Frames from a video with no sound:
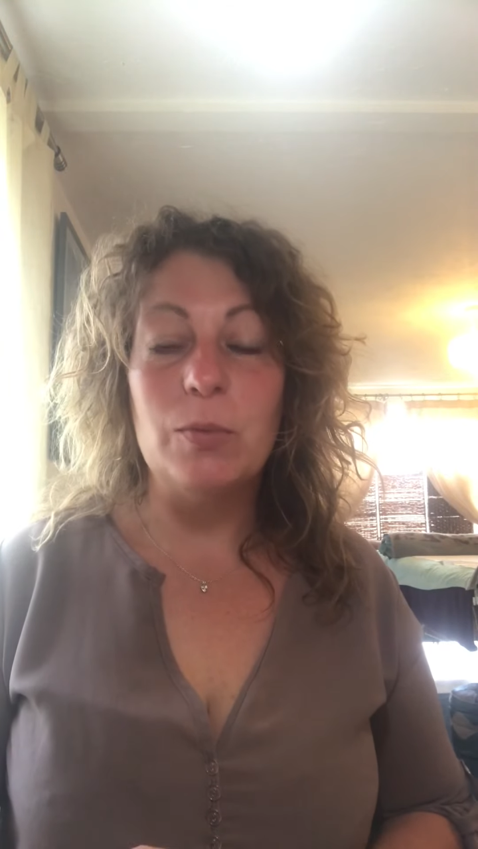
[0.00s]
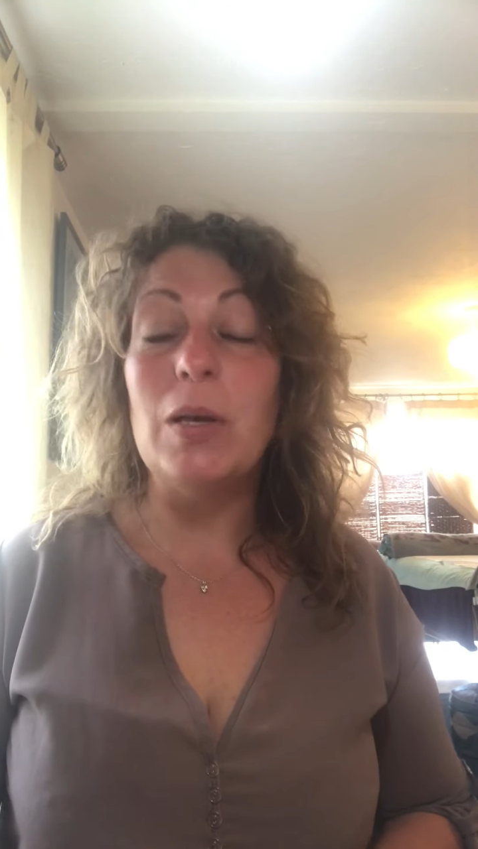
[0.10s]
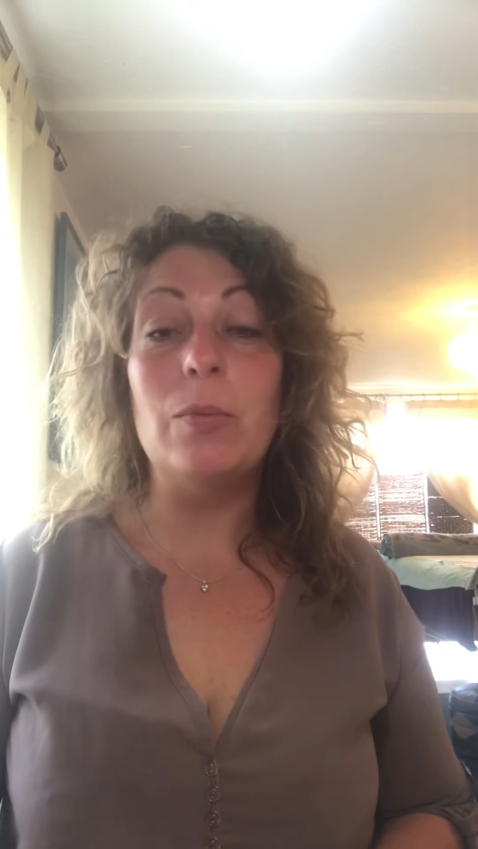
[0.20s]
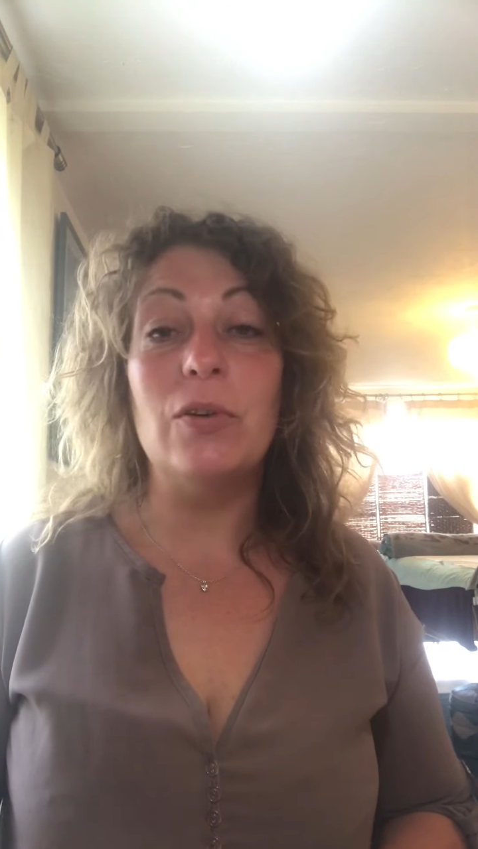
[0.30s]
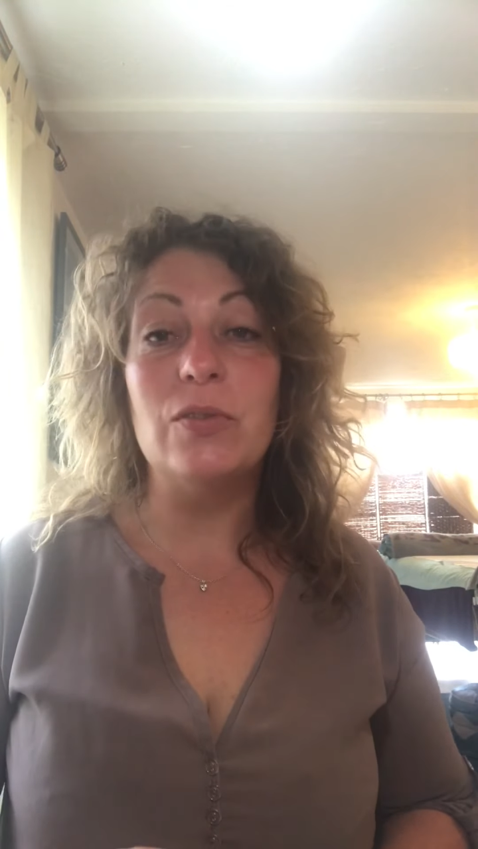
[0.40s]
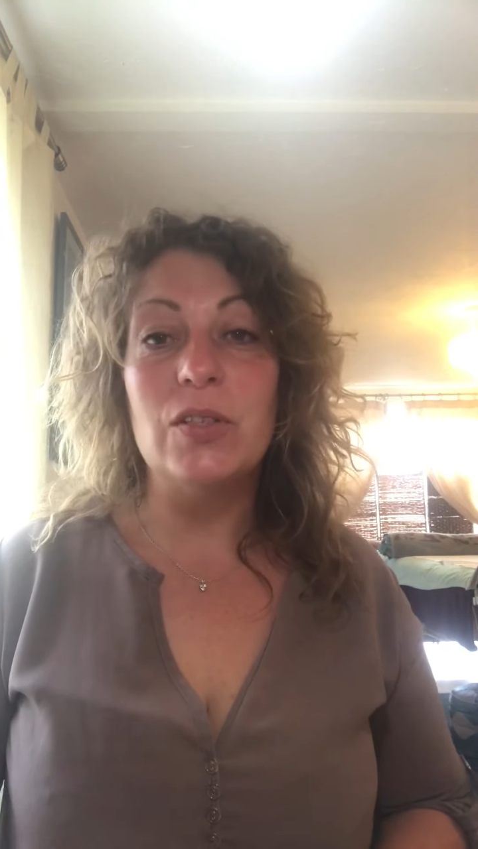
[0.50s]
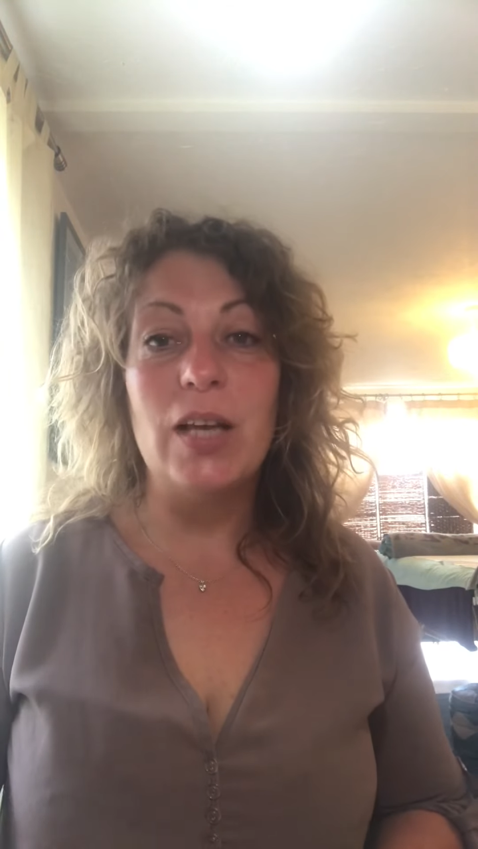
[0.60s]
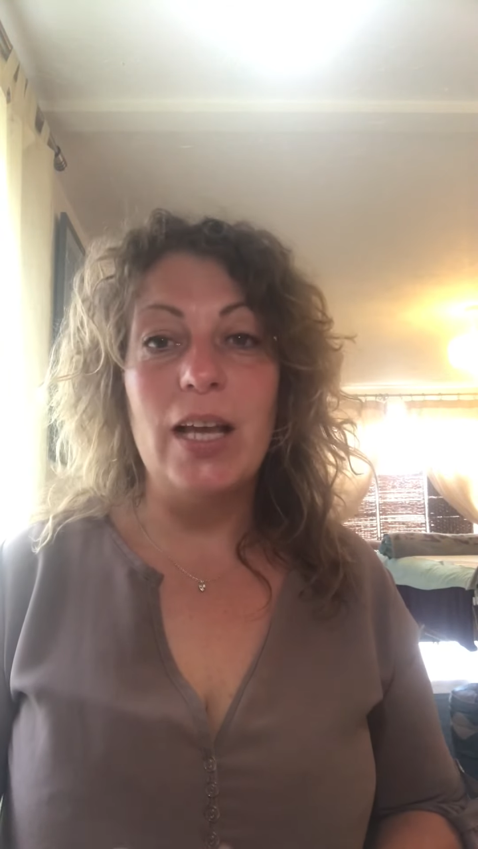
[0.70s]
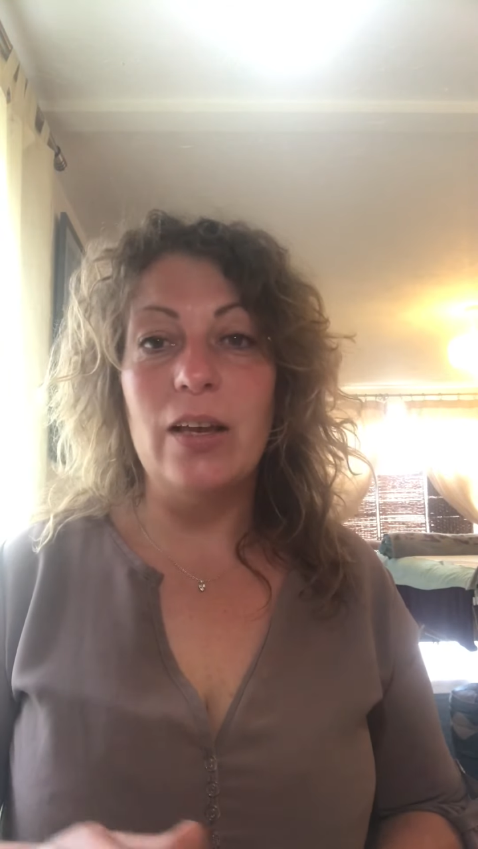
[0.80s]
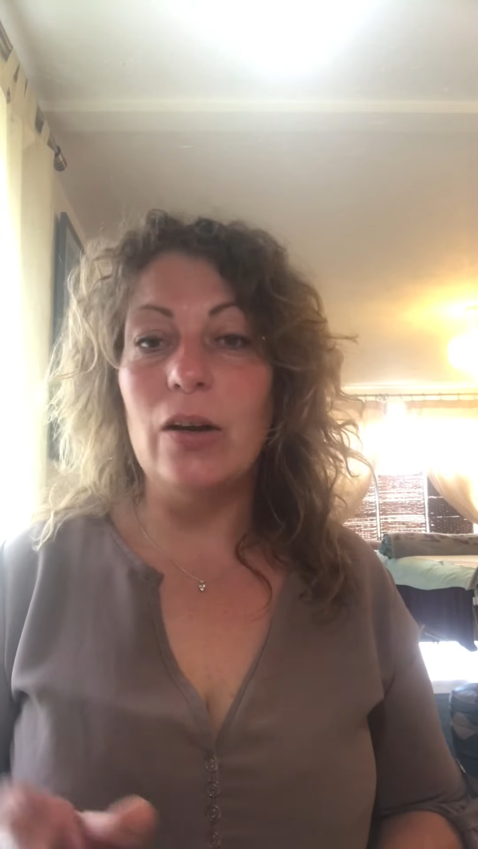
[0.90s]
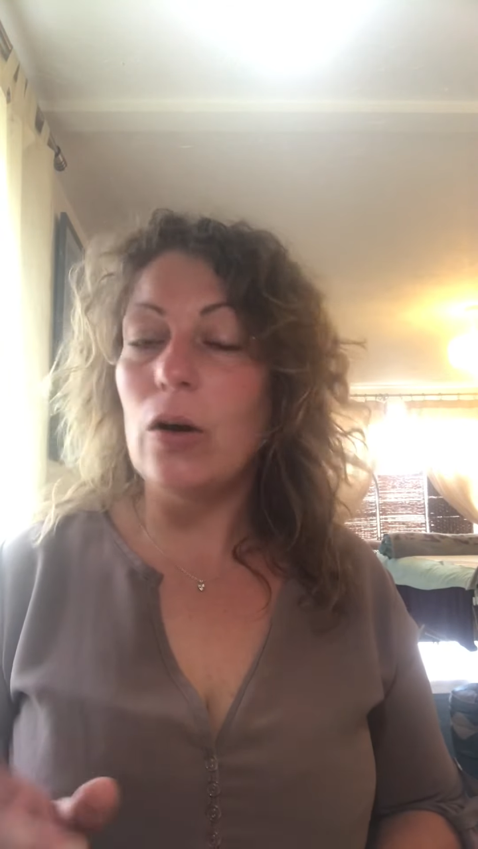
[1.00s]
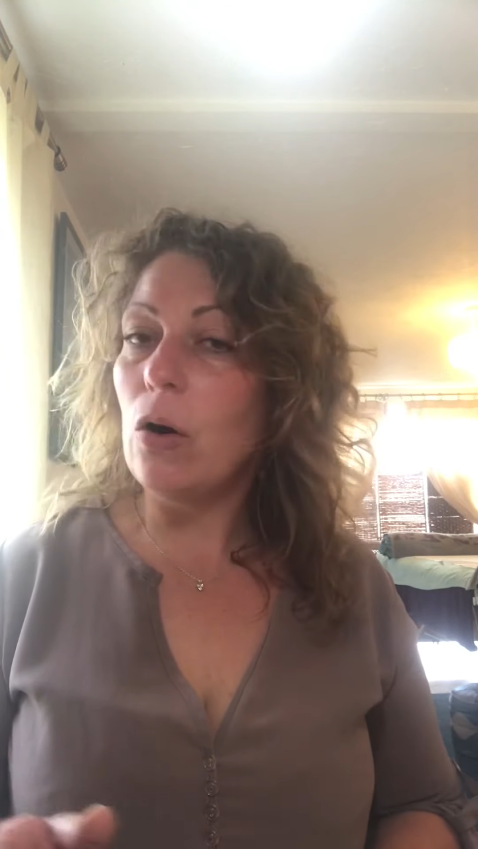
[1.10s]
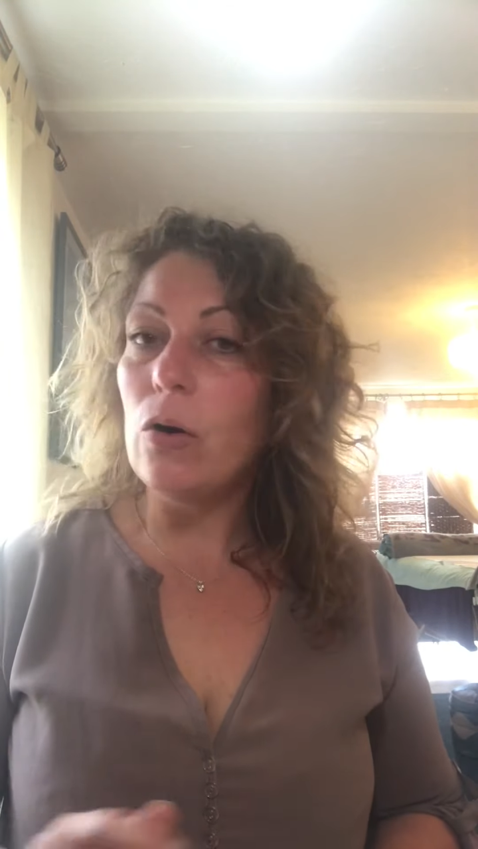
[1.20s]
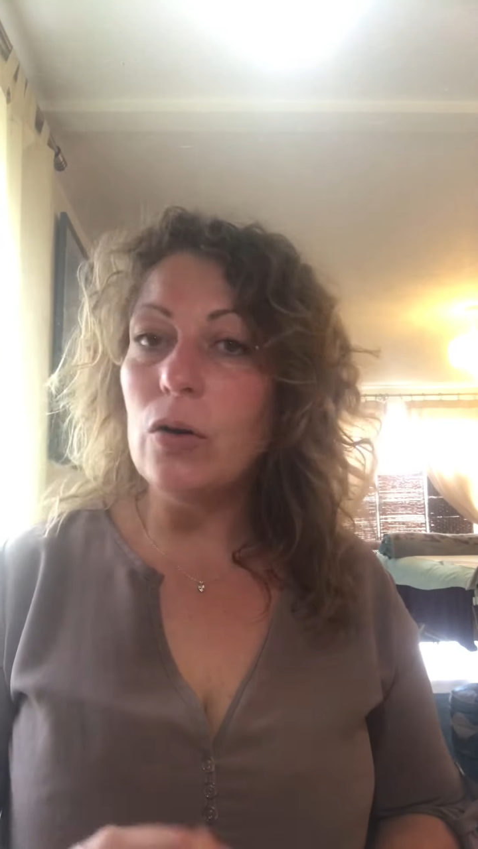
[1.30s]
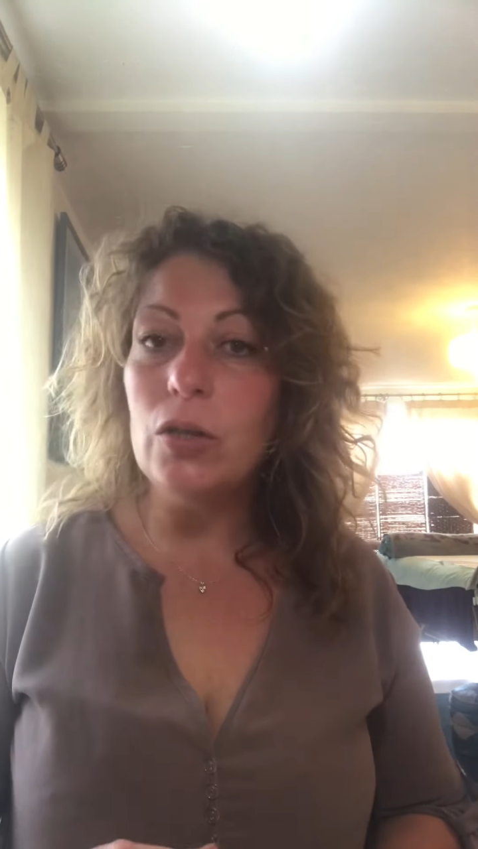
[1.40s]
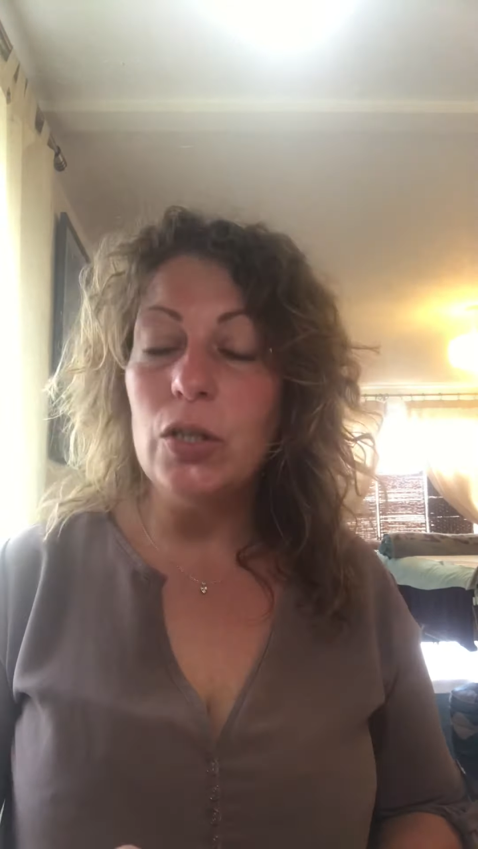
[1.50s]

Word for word: People often say, oh God,